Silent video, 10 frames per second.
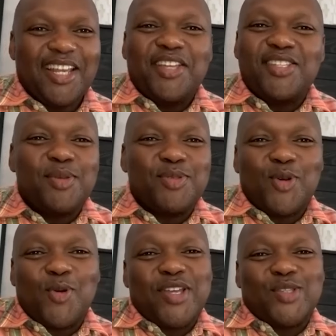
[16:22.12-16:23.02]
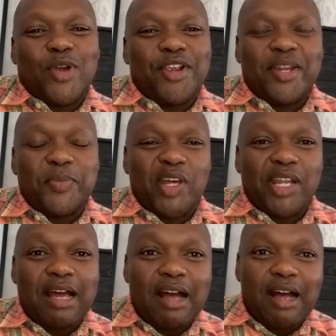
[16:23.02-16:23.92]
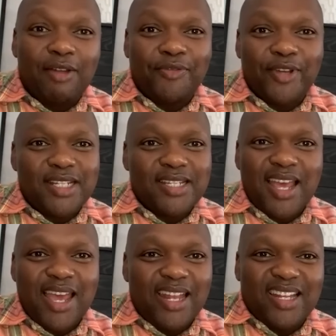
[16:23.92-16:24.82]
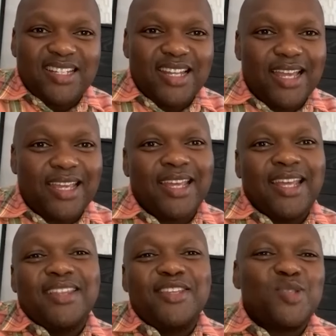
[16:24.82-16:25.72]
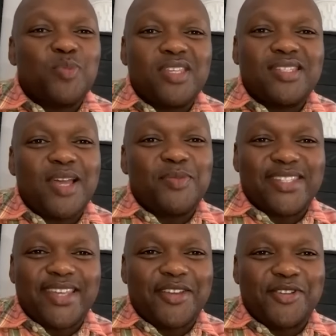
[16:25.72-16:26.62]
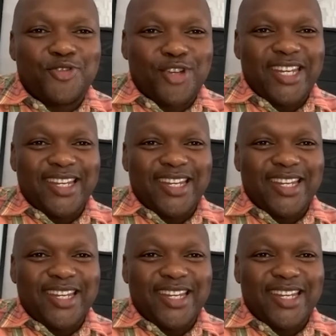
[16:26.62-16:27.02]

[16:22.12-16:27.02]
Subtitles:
Zim's always worried about her outfit, and the space comes secondary.